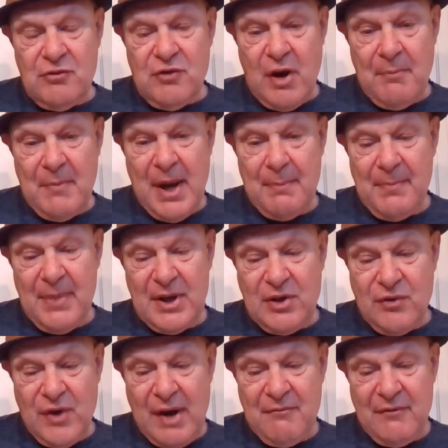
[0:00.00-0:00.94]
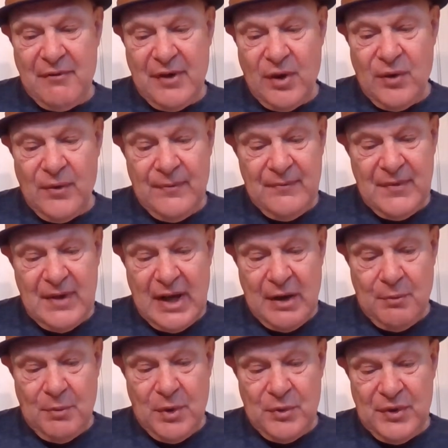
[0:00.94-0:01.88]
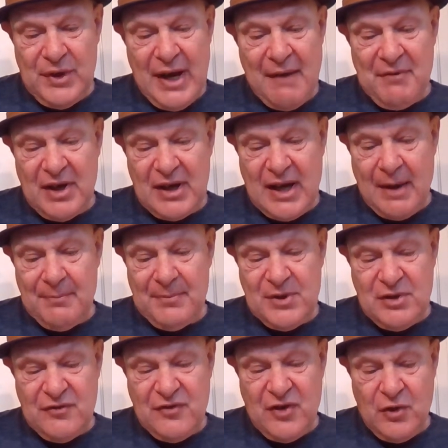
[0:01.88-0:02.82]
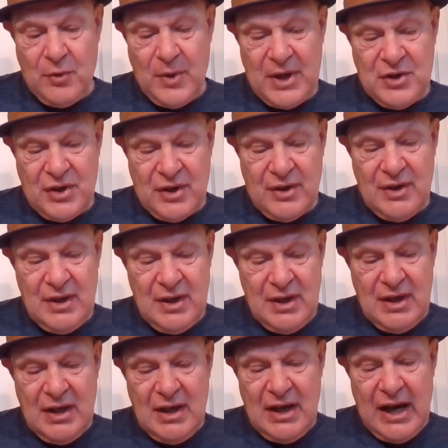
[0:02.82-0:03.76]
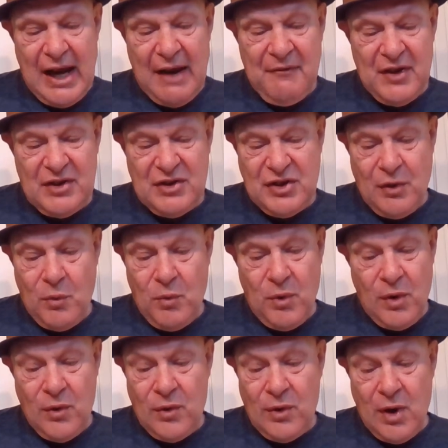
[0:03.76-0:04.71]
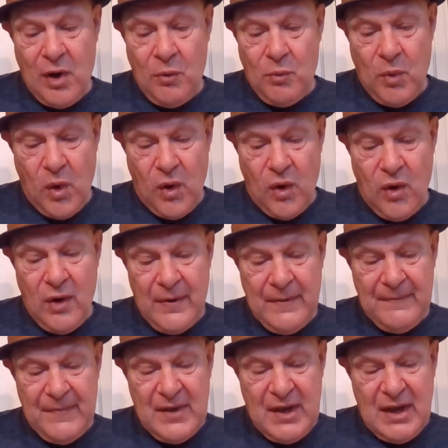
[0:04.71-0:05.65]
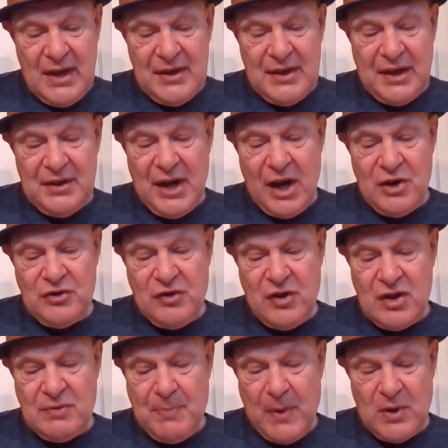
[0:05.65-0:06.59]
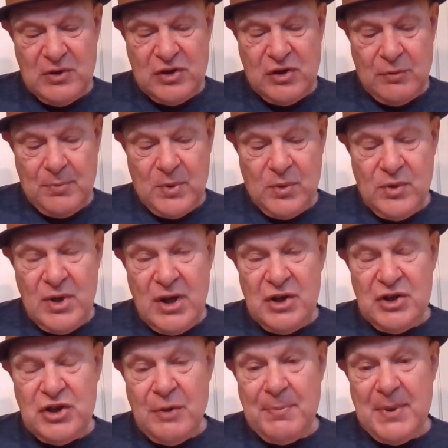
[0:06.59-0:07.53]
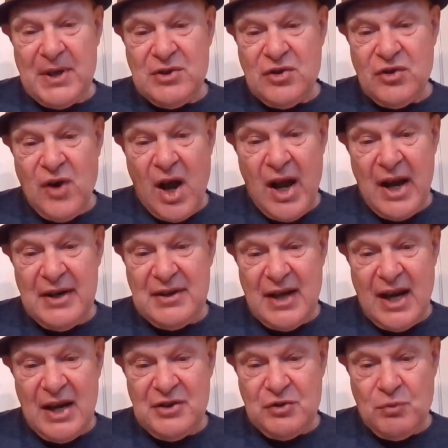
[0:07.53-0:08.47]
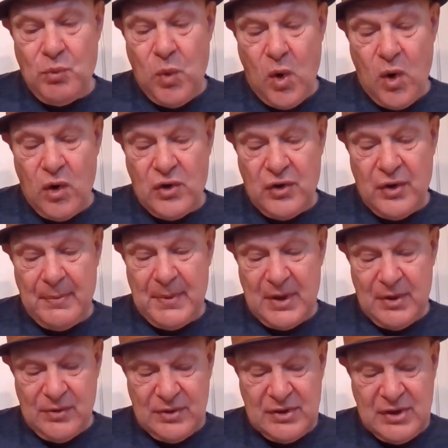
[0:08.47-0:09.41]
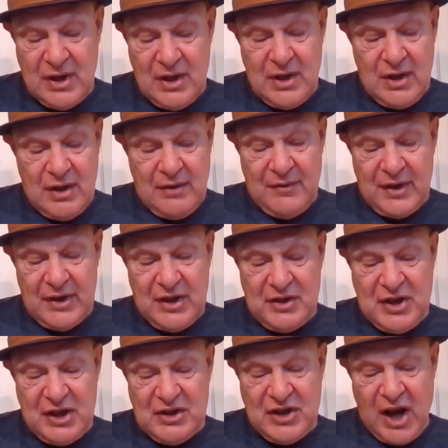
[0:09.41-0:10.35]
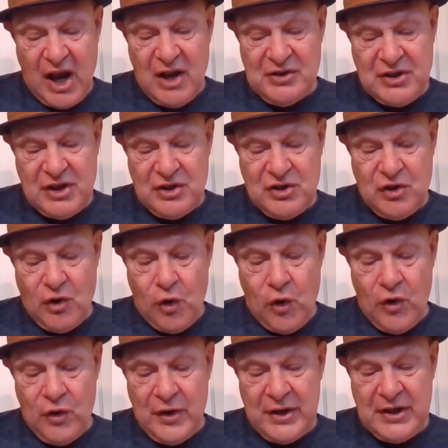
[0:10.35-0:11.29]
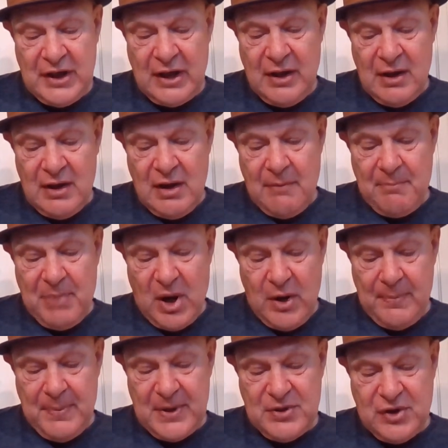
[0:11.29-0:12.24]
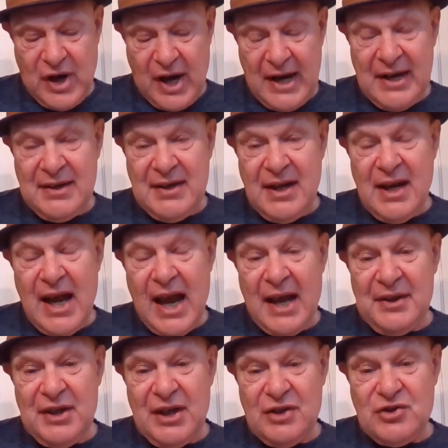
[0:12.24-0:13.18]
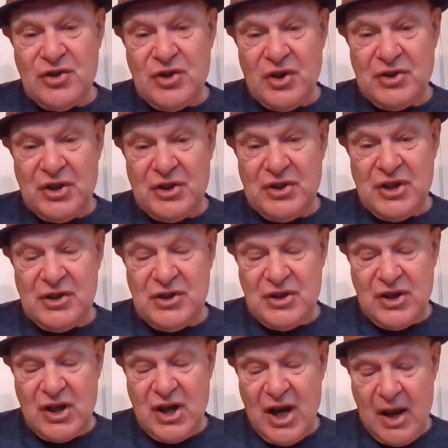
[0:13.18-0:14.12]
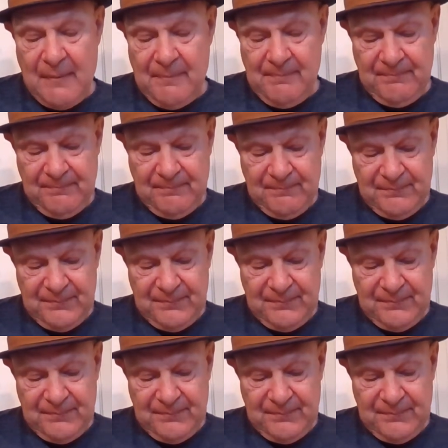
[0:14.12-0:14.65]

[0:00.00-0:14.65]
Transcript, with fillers: Remember Grenfell, it will never come to fruition. If it's a war, a war, then those responsible should be tried as war criminals for the disasters already perpetrated and the atrocities to come.